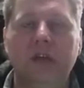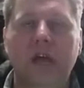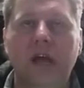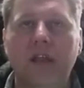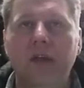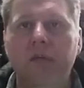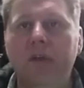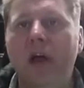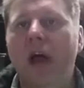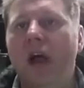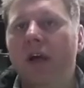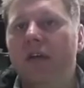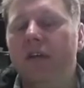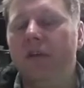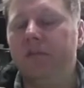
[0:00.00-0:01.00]
A little bit
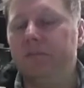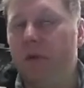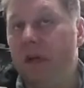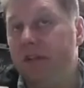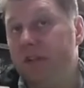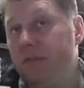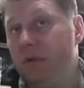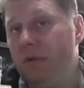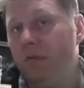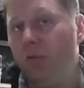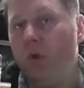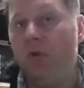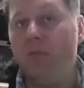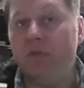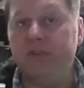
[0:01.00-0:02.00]
higher than I was, actually about
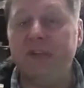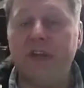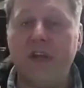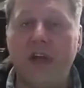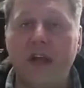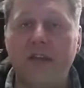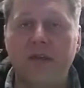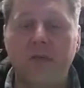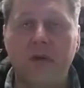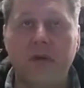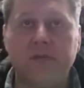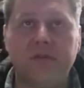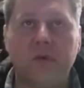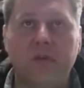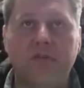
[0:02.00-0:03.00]
1% higher than what I
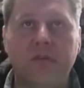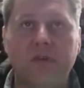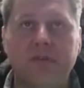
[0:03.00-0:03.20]
was going for.